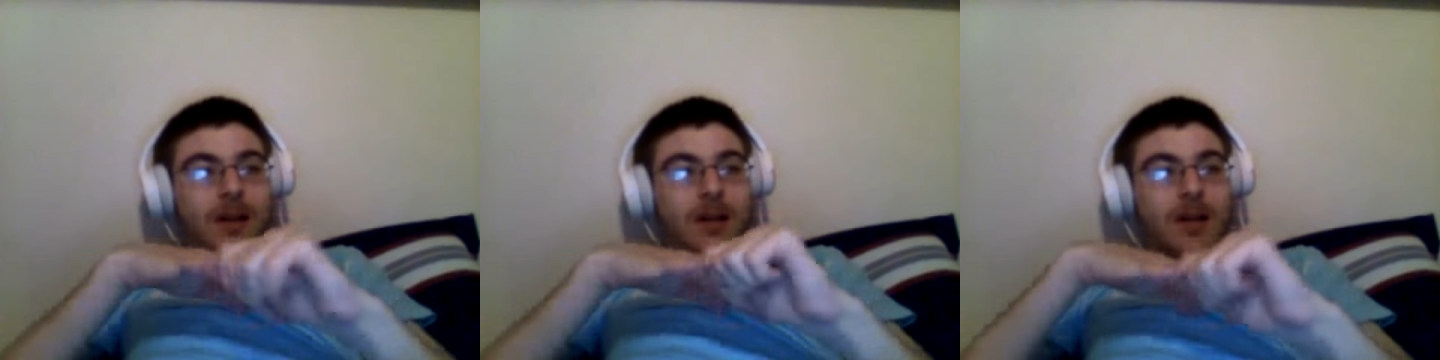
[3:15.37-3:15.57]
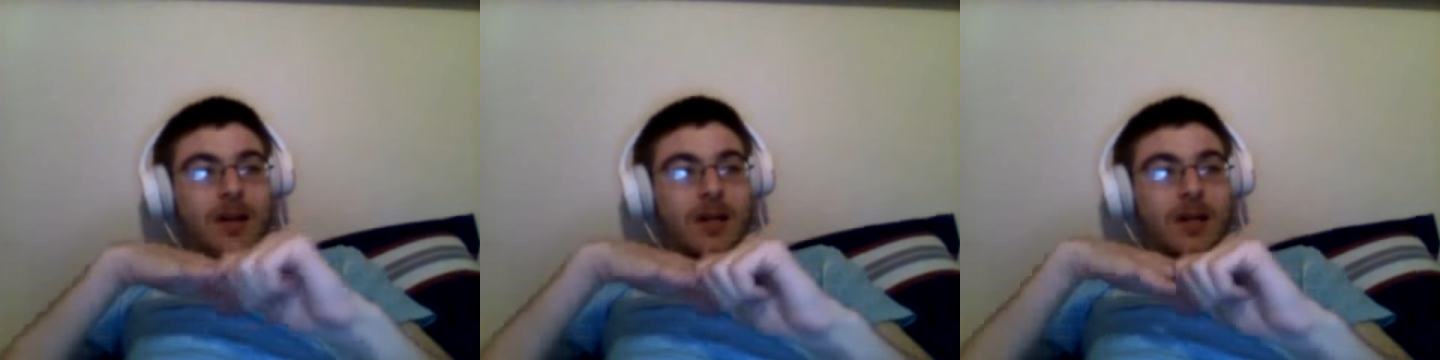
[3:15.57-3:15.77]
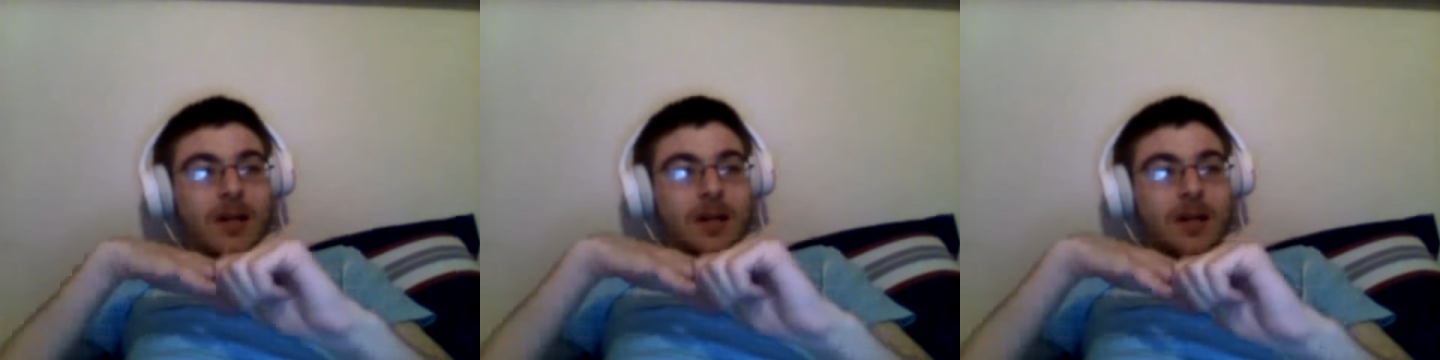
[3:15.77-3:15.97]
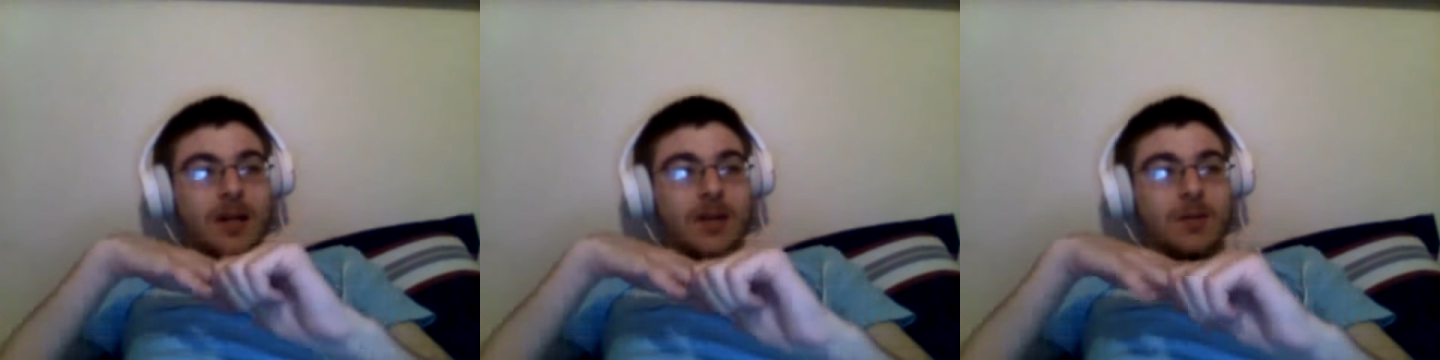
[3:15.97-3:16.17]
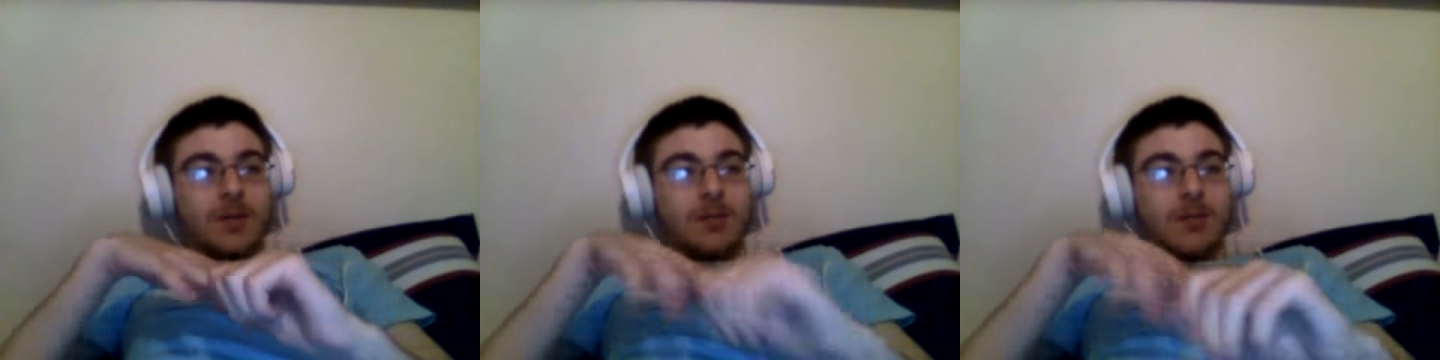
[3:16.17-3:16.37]
like
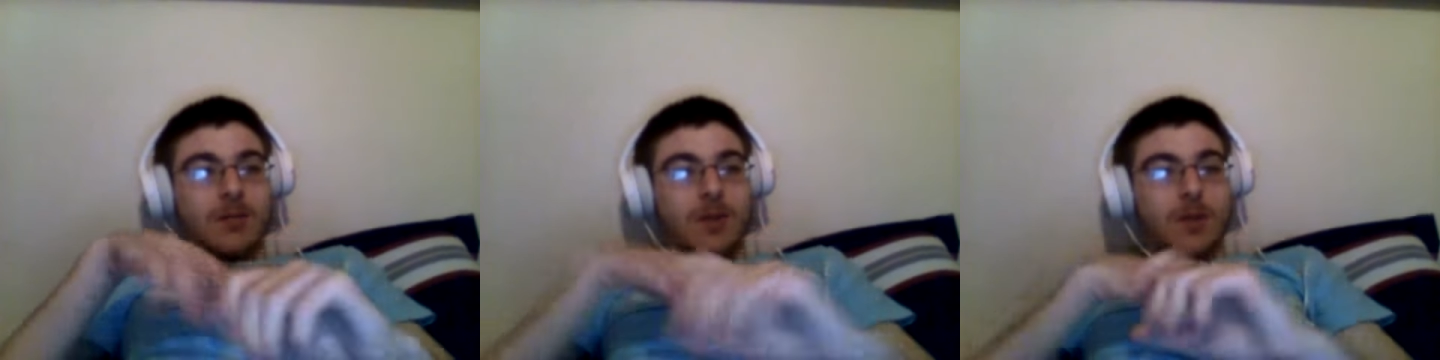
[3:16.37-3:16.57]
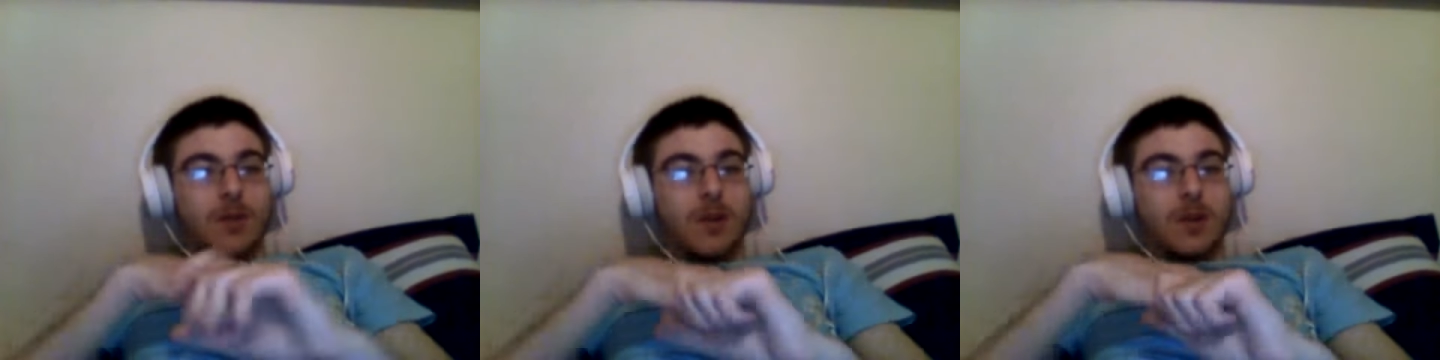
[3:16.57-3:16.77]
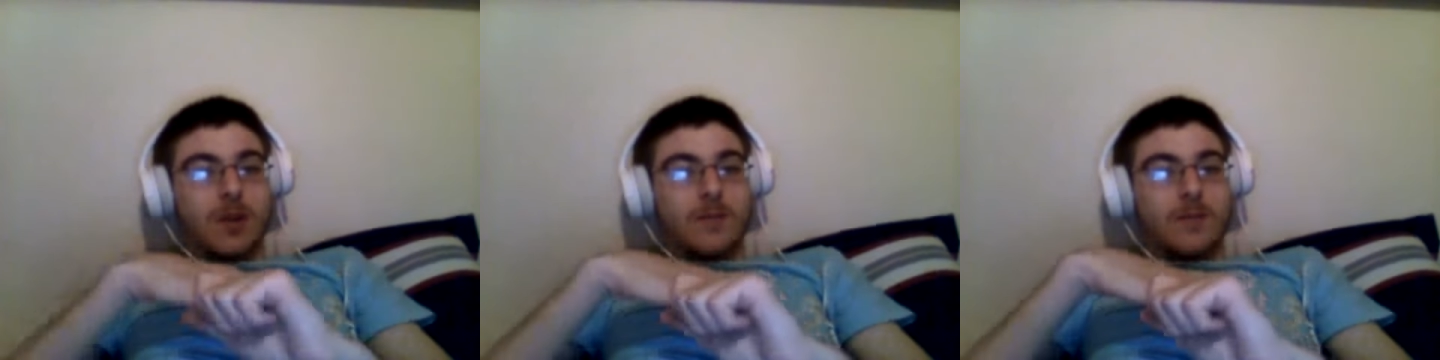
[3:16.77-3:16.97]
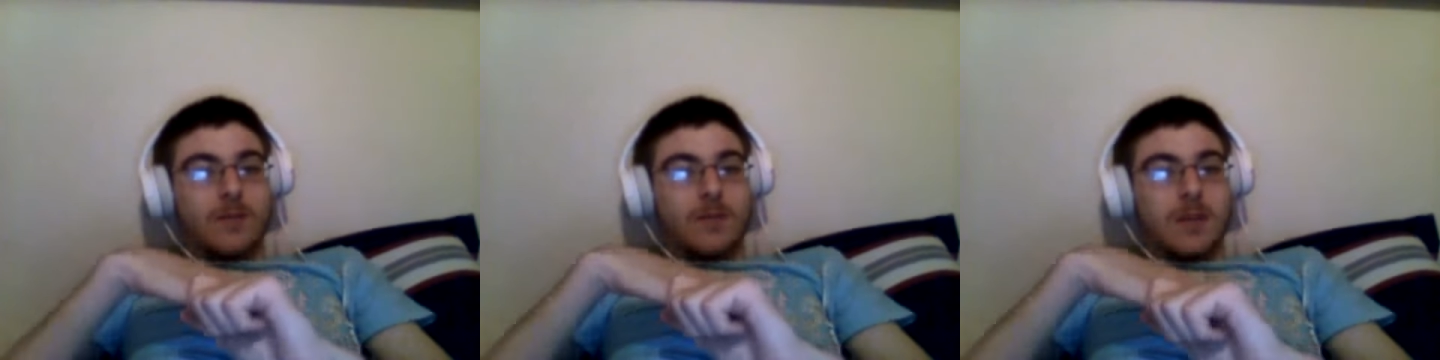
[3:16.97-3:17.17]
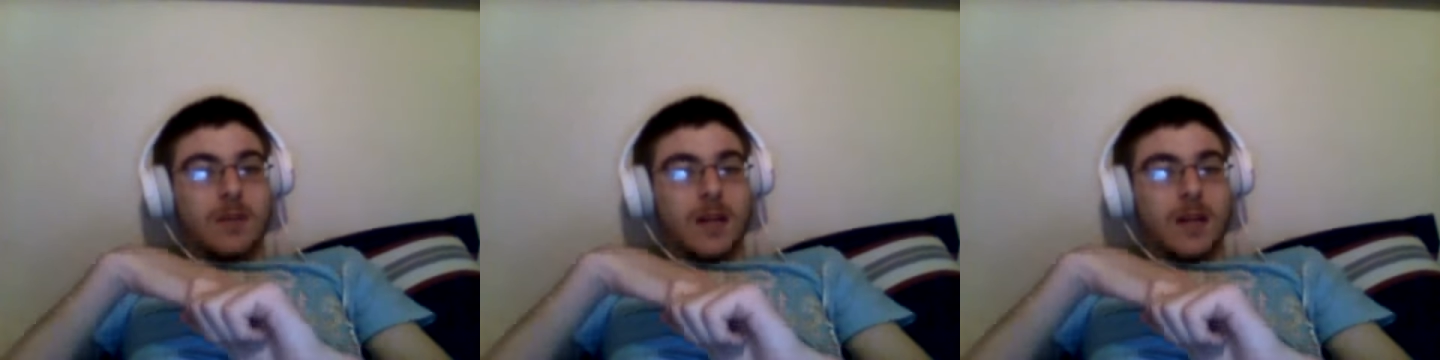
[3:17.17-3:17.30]
he was reviewing them